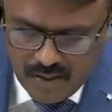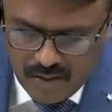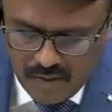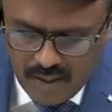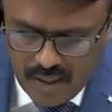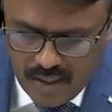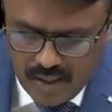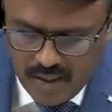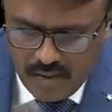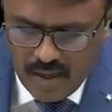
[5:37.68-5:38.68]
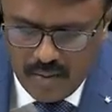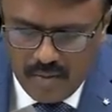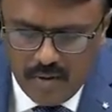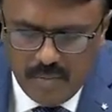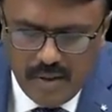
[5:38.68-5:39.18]
So when I give
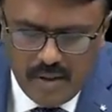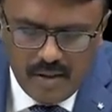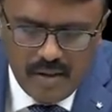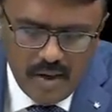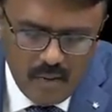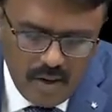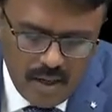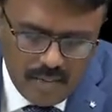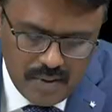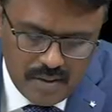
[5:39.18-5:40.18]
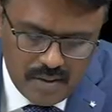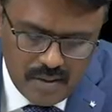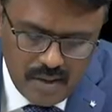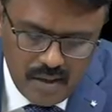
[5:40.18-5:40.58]
carbidopa, now what happens?